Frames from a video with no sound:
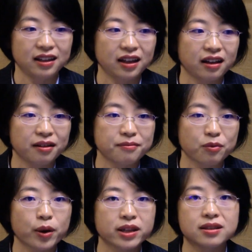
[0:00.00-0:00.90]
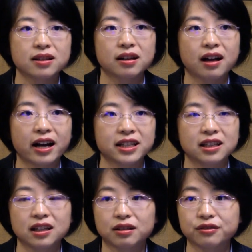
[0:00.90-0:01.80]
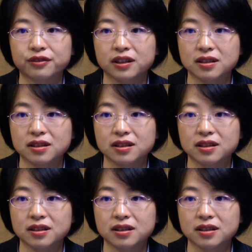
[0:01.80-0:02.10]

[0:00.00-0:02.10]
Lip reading: With the idea of